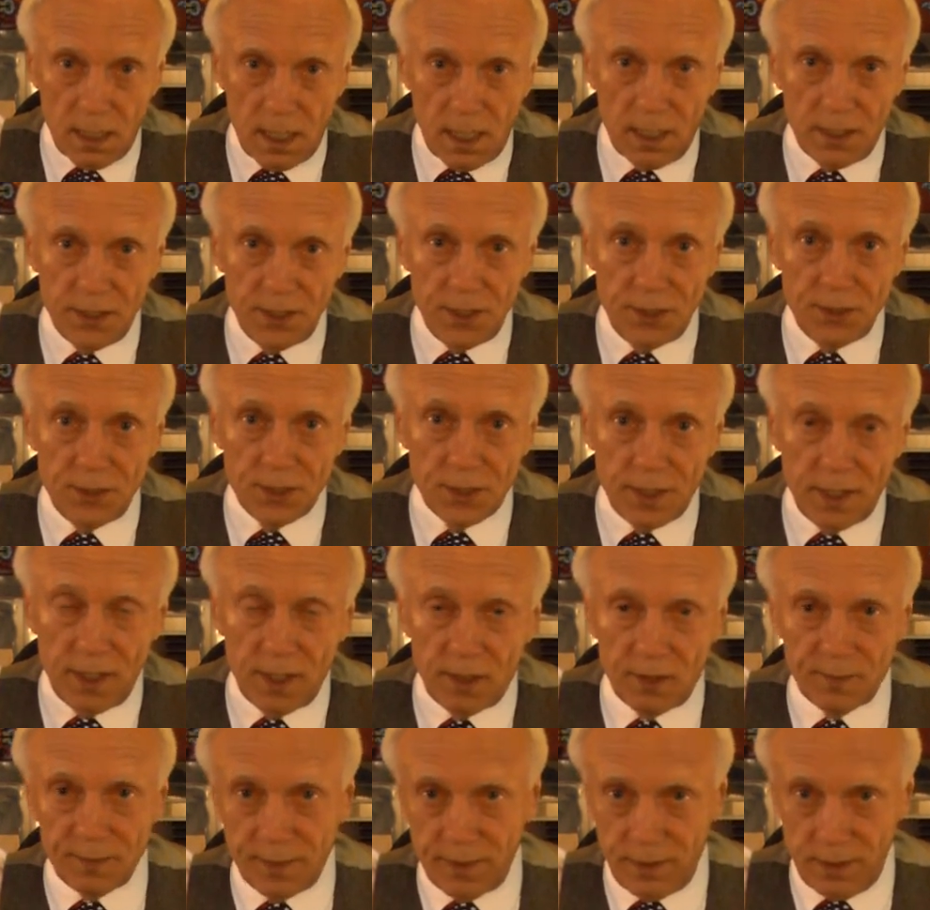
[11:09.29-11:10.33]
I need your
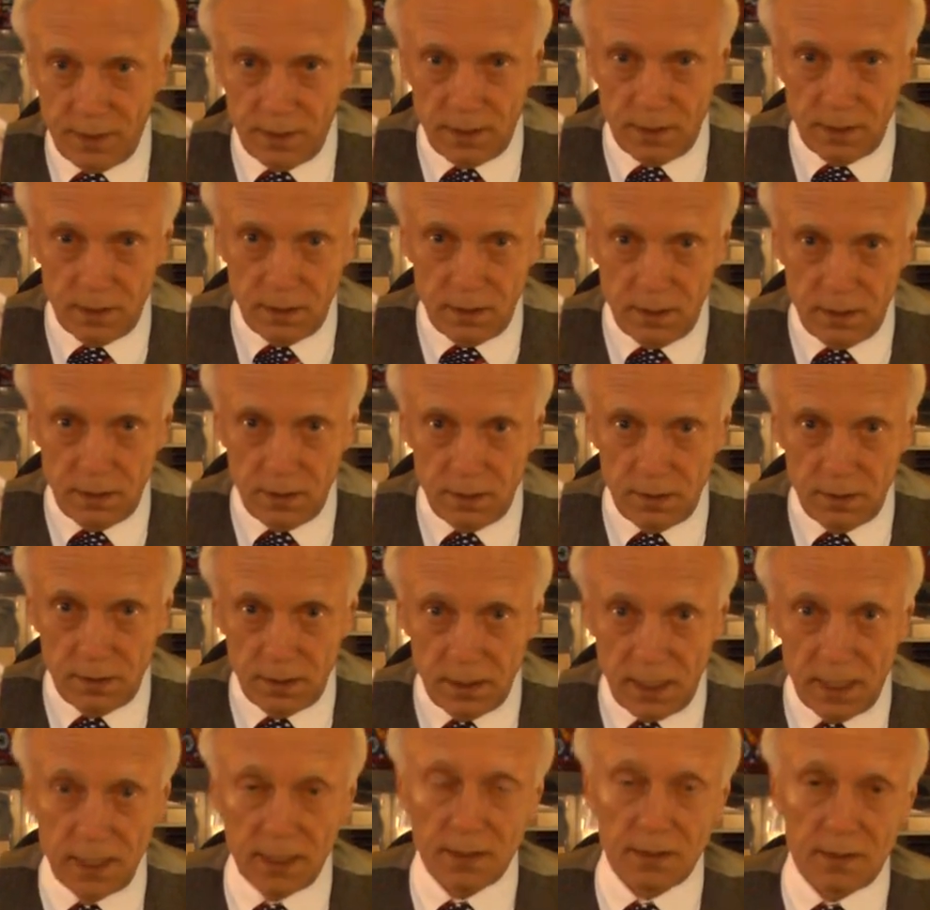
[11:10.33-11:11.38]
help
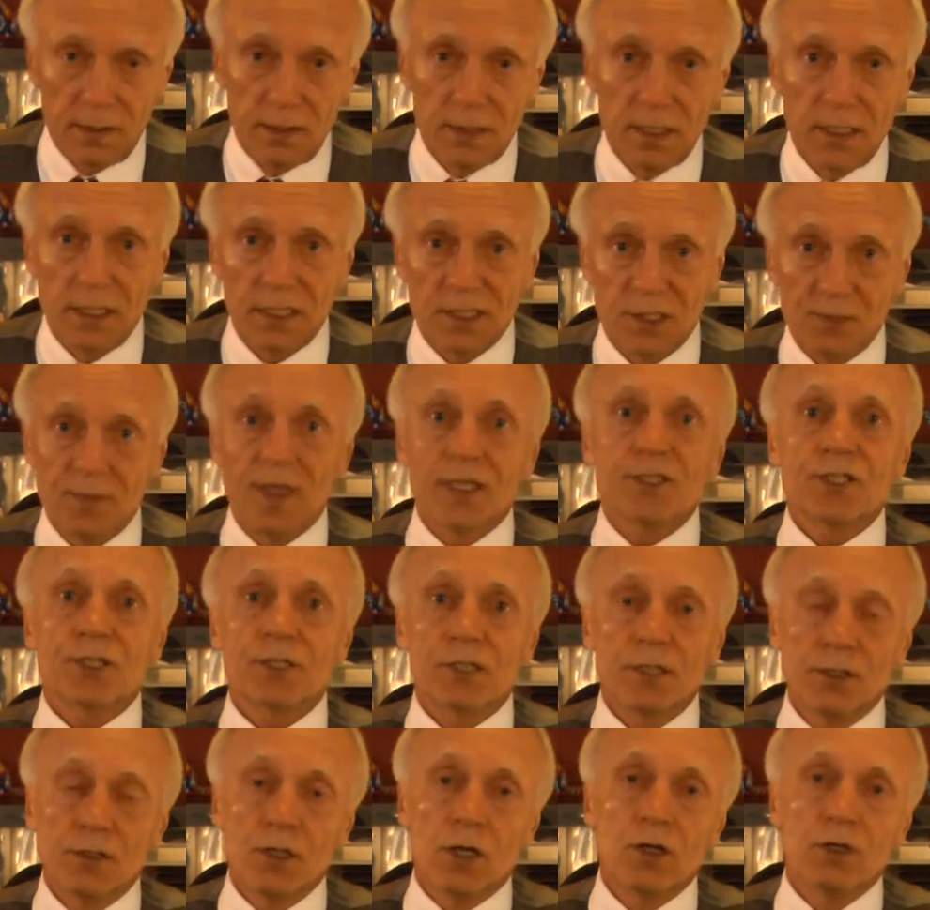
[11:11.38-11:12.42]
to get,
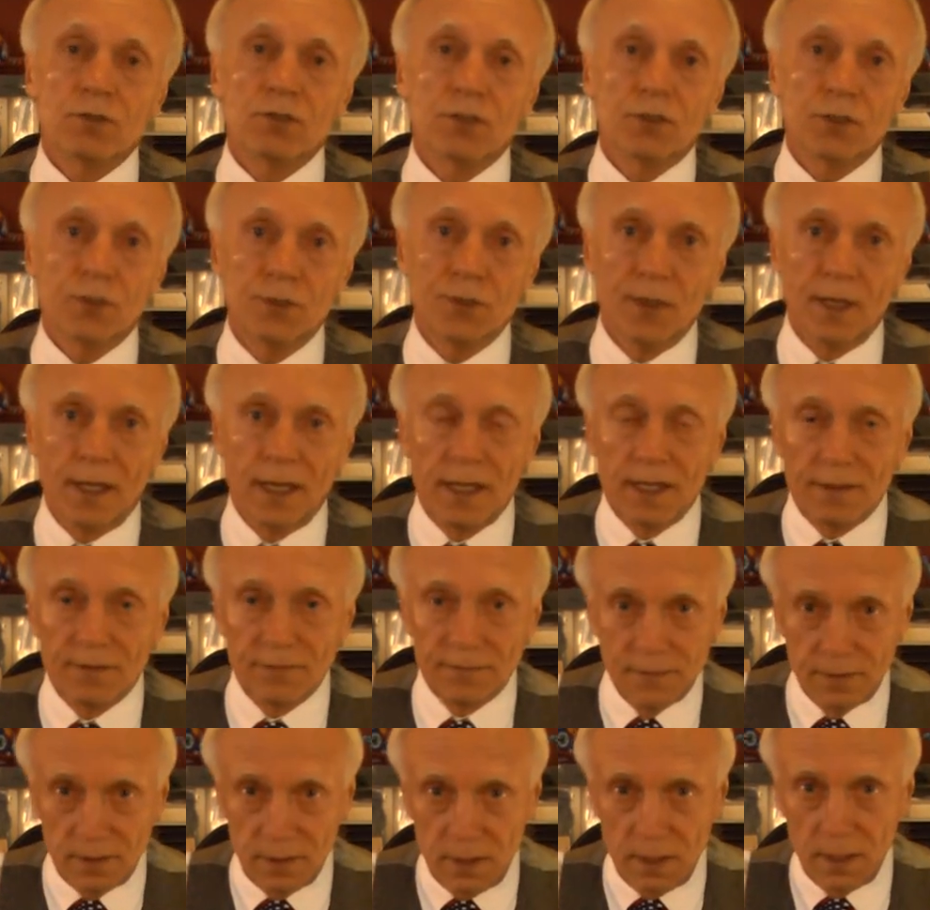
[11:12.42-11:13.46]
especially those who have
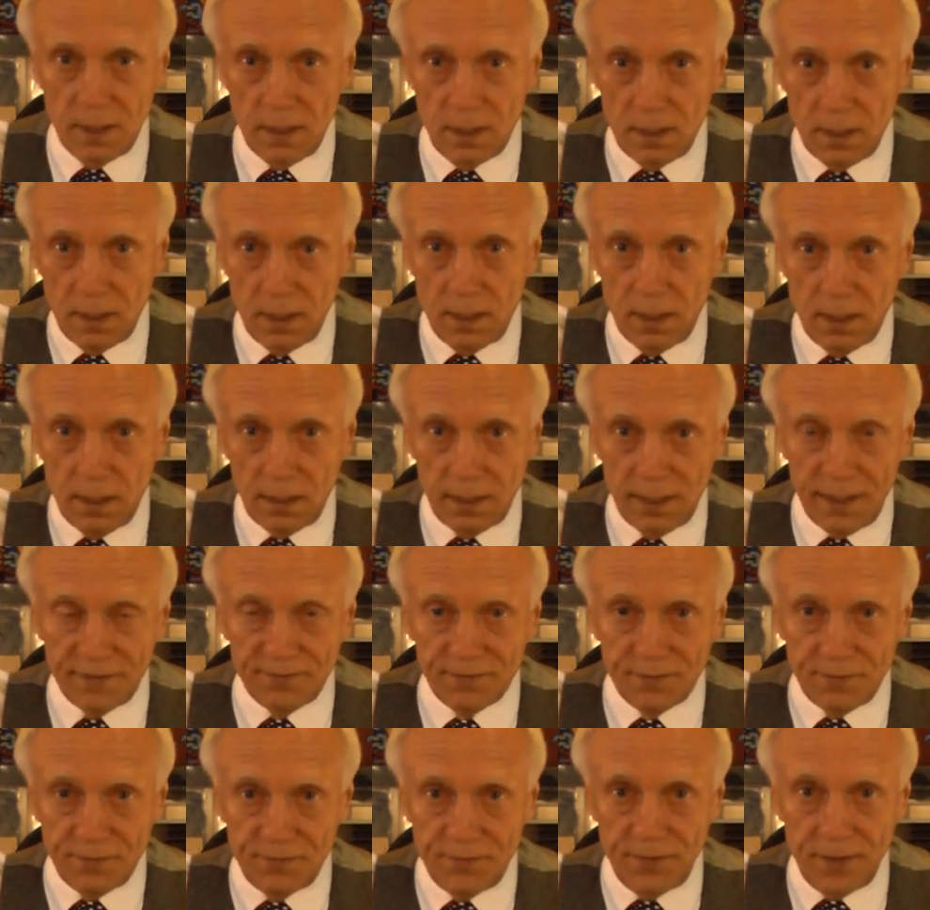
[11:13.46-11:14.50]

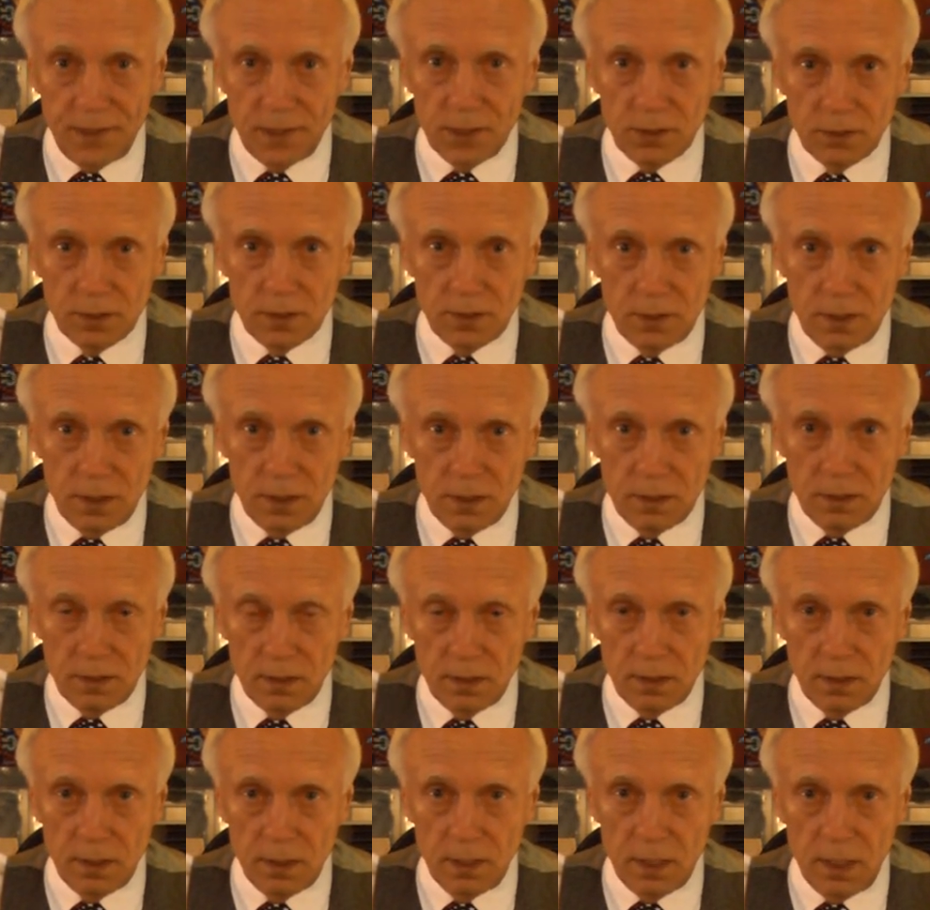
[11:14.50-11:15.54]
left the field,
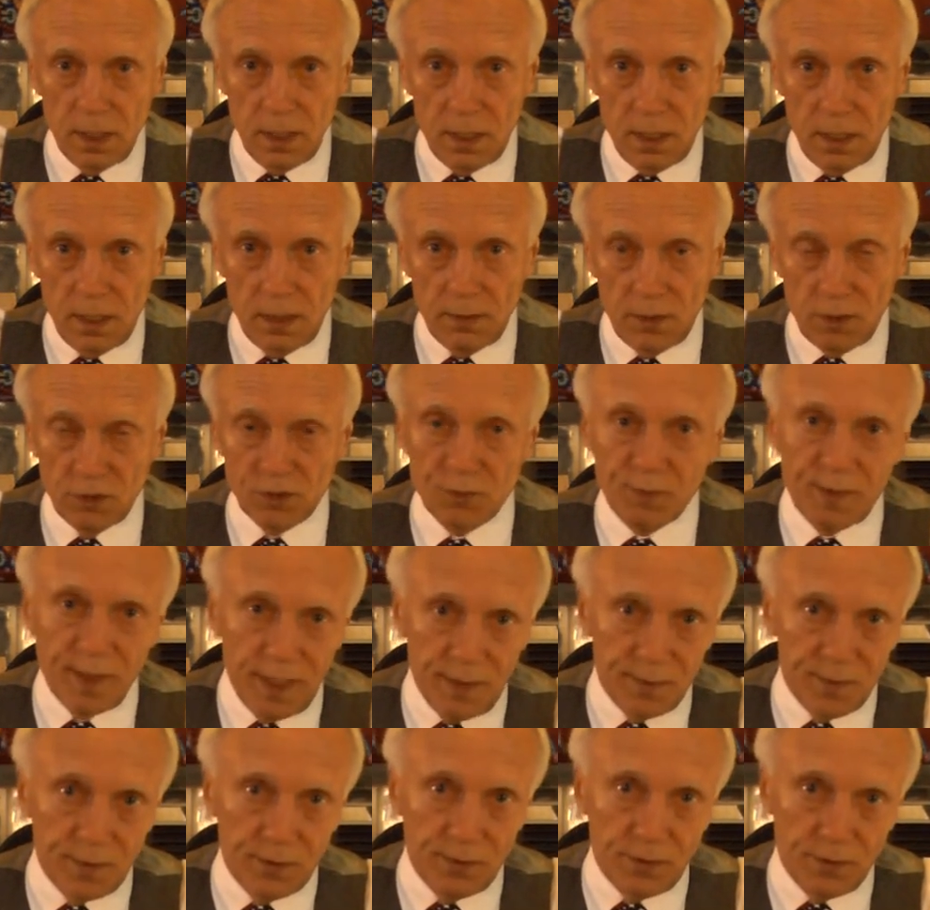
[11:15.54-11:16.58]
those
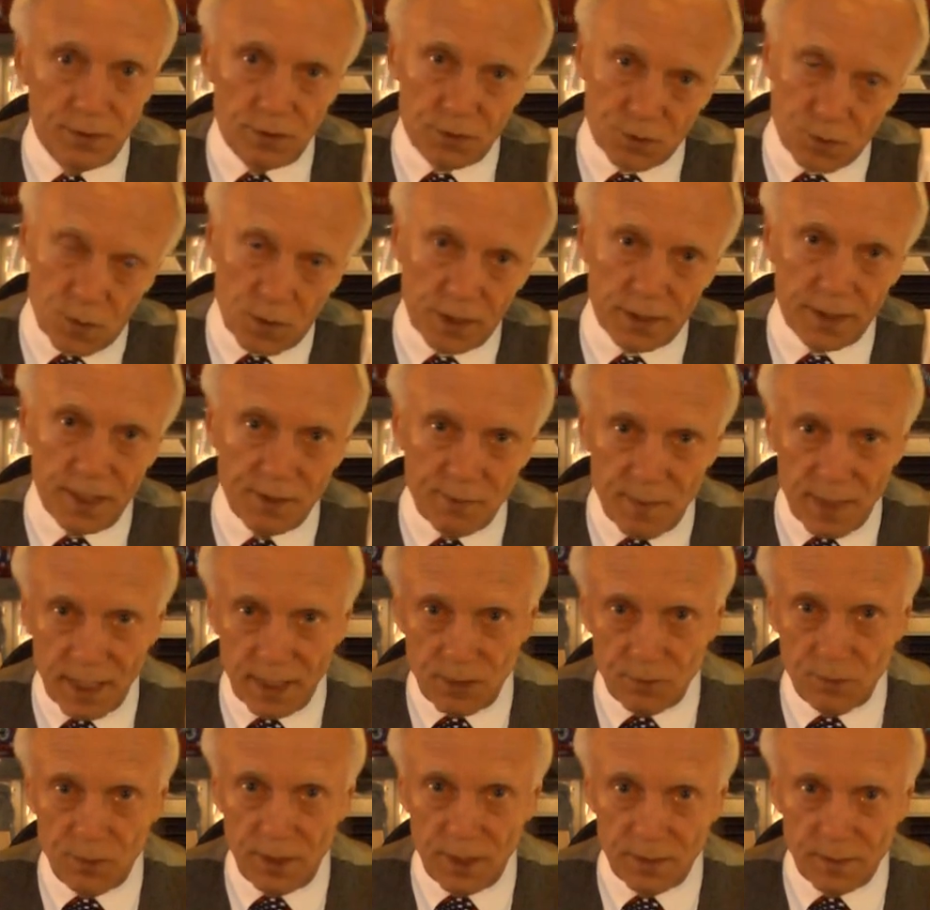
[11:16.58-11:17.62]
people, those working men
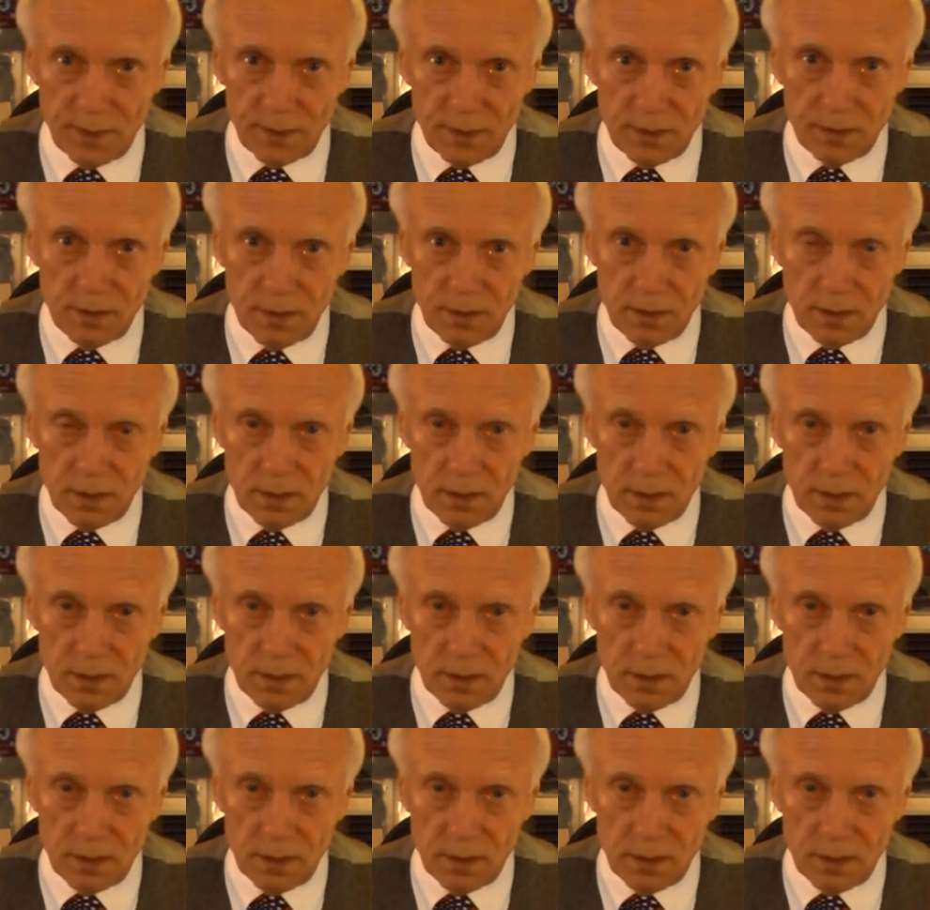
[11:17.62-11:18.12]
and women